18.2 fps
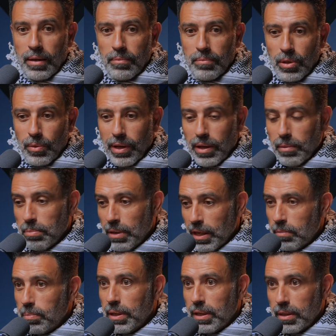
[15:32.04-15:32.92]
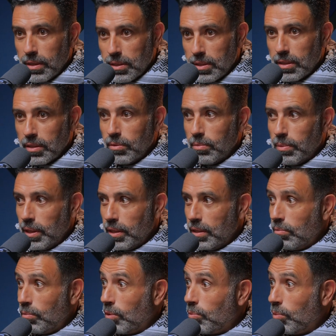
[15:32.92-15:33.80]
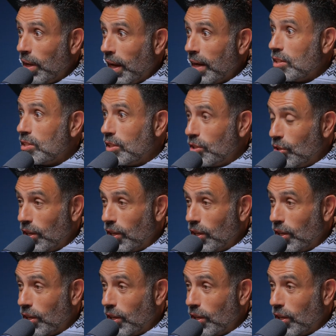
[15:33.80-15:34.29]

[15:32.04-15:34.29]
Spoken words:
You had a bunk bed and a single bed. And when we actually